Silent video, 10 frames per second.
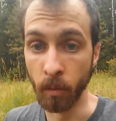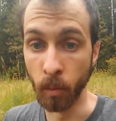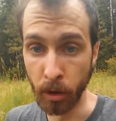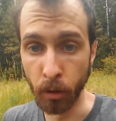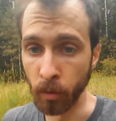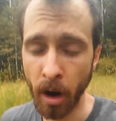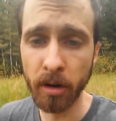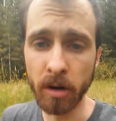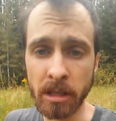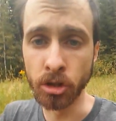We do. Not
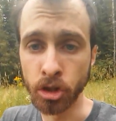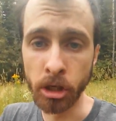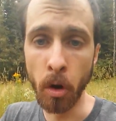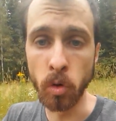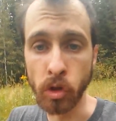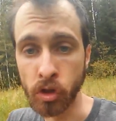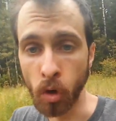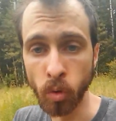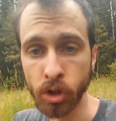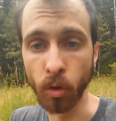on a
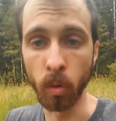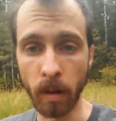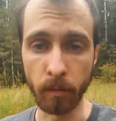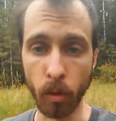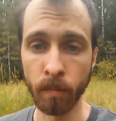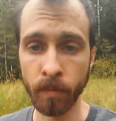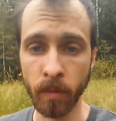geosocial level